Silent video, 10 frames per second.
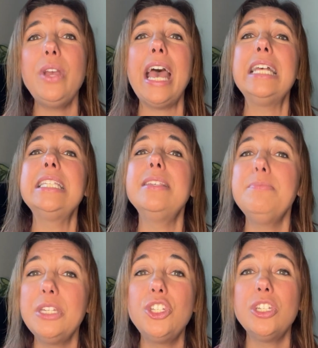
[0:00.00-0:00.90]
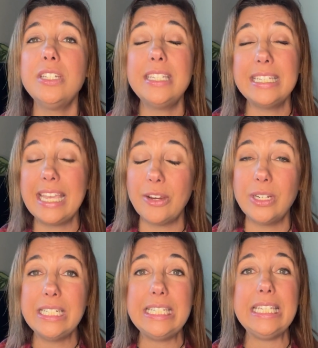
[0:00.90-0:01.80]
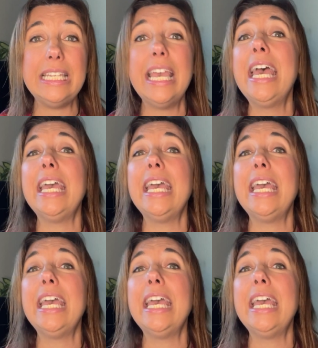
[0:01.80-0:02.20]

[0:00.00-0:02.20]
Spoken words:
has the mission to guarantee